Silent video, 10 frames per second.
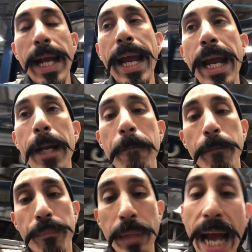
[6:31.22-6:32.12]
And
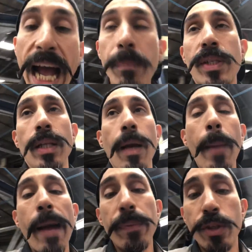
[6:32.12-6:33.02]

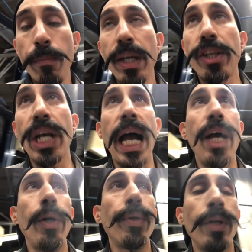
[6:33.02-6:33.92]
Absalom happened to be a
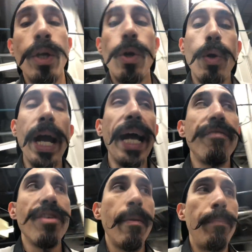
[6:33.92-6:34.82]
child who
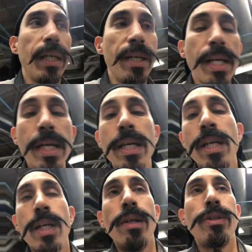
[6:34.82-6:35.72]
had the ability
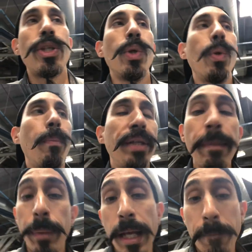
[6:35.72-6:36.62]
to
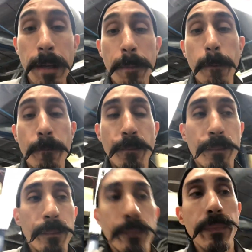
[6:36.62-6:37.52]
manipulate people.
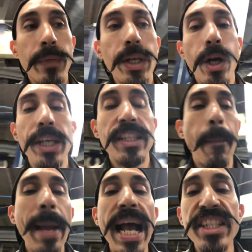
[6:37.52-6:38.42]
You know, he was
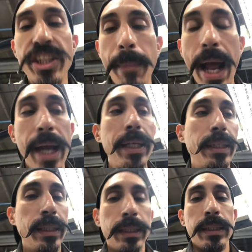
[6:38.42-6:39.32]
the mastermind.
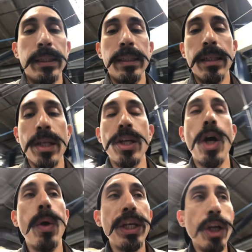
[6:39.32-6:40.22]
You
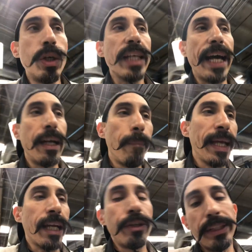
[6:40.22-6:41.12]
know, he knows how to
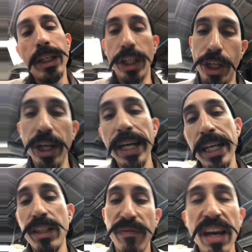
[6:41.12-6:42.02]
make everything look good in
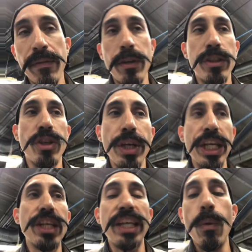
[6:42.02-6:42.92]
his favor so
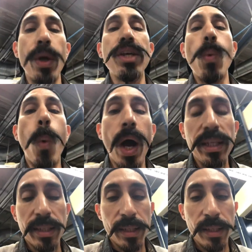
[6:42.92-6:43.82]
he could get what he
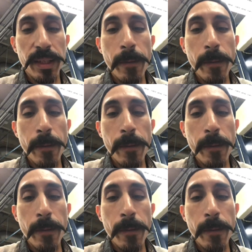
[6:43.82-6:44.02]
wants.